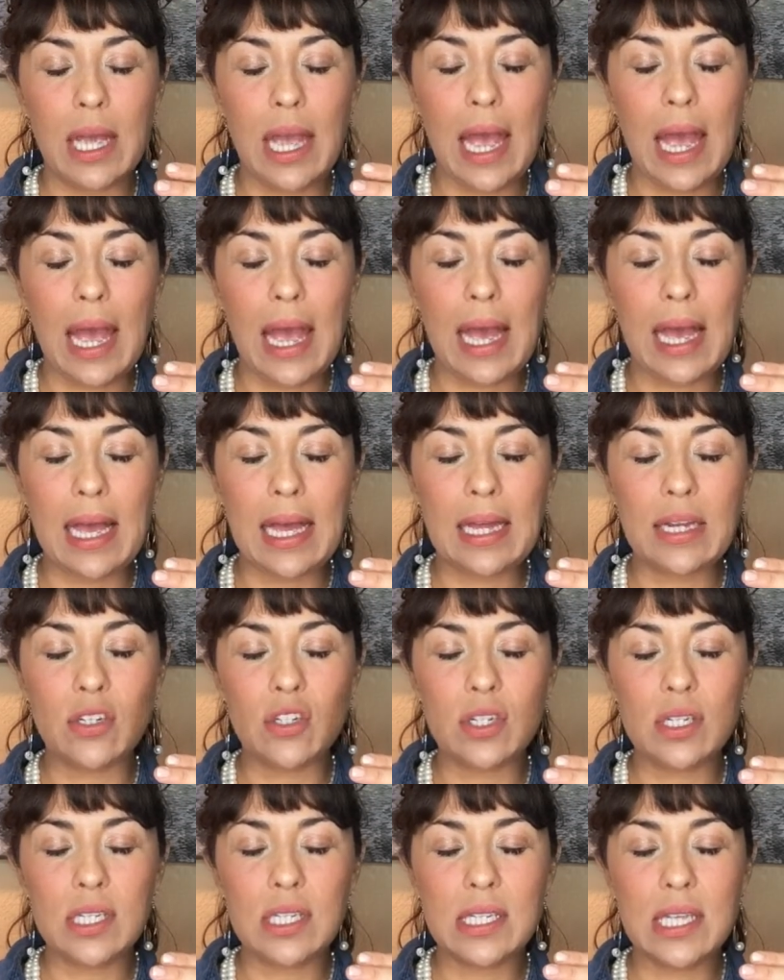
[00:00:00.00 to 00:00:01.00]
And
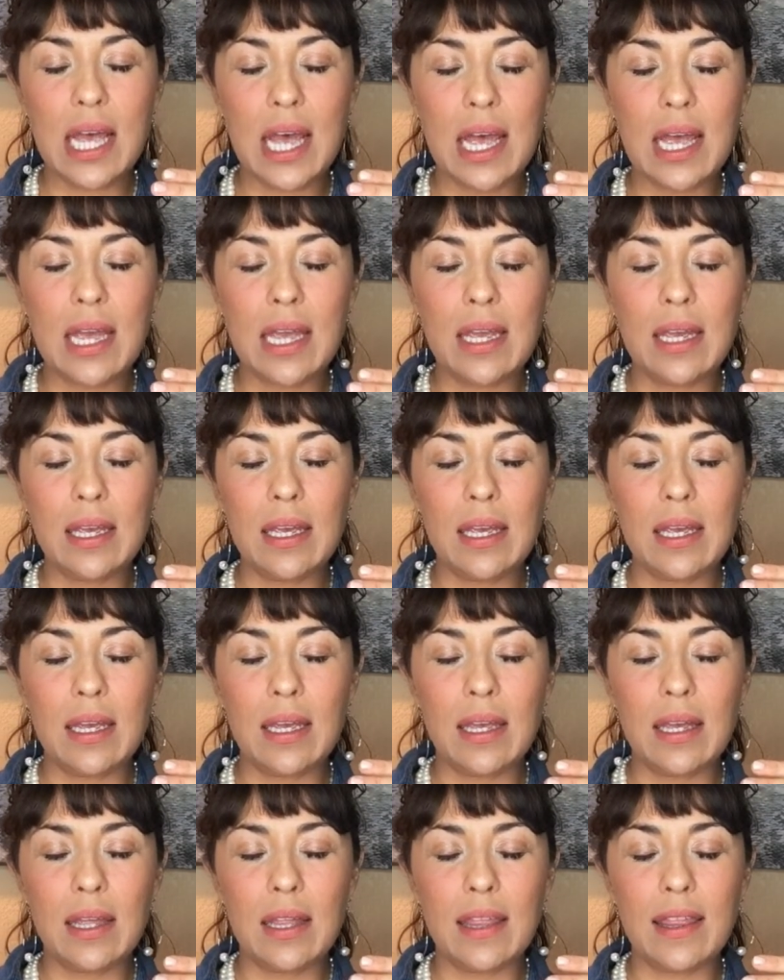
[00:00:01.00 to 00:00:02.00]
just say
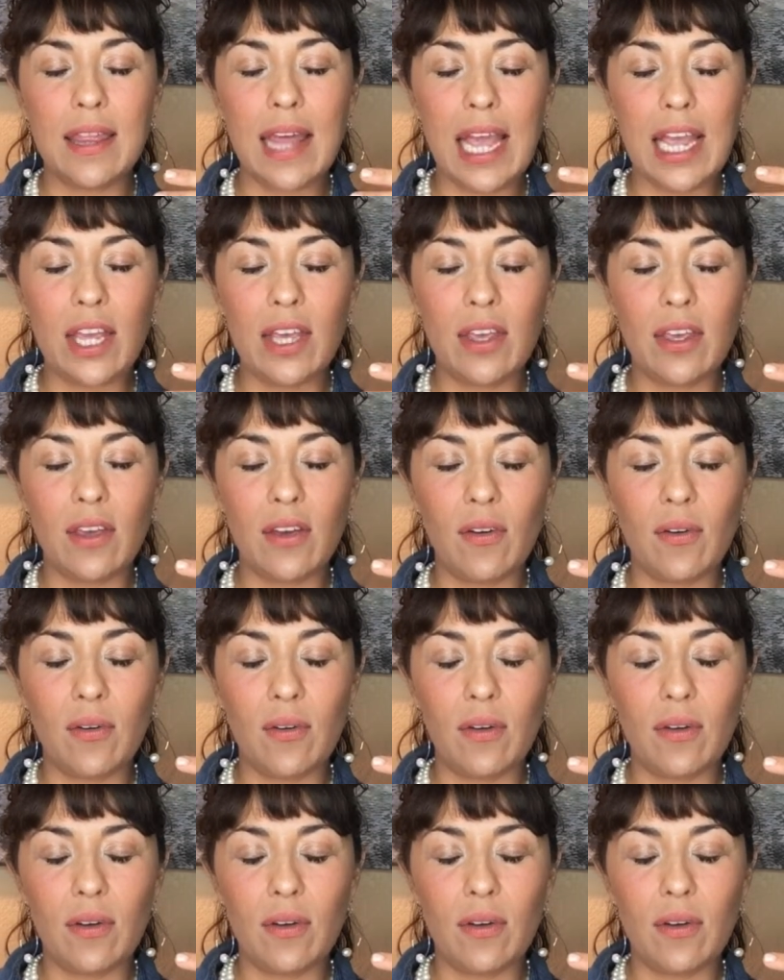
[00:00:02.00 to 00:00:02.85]
thank you.